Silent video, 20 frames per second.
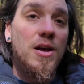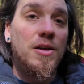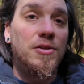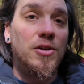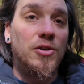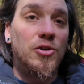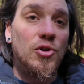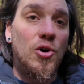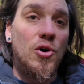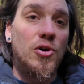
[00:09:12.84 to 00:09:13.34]

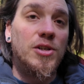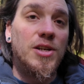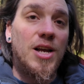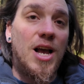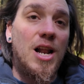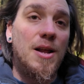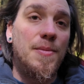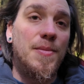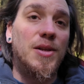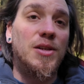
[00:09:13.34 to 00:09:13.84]
the third
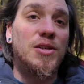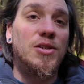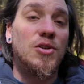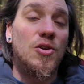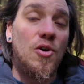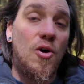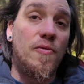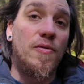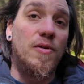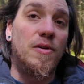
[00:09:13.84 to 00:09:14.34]
element
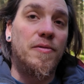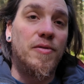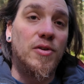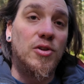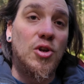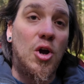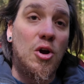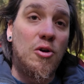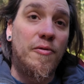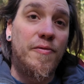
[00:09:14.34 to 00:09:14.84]
of our
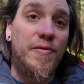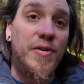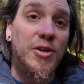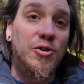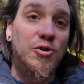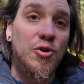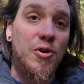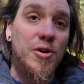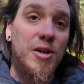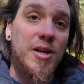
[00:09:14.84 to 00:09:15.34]
photography
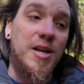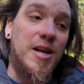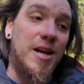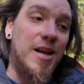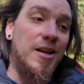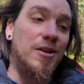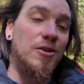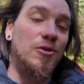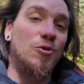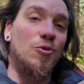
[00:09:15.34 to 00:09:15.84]
journey
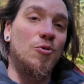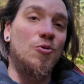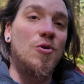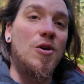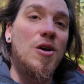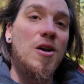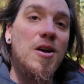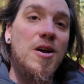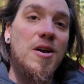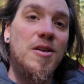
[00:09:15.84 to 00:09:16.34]
into
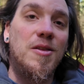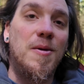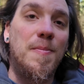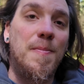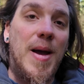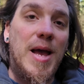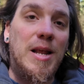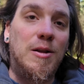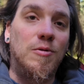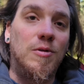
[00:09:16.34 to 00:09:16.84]
the
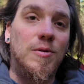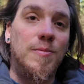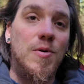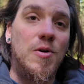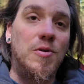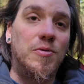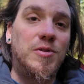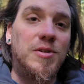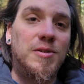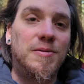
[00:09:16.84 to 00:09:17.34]
manual mode.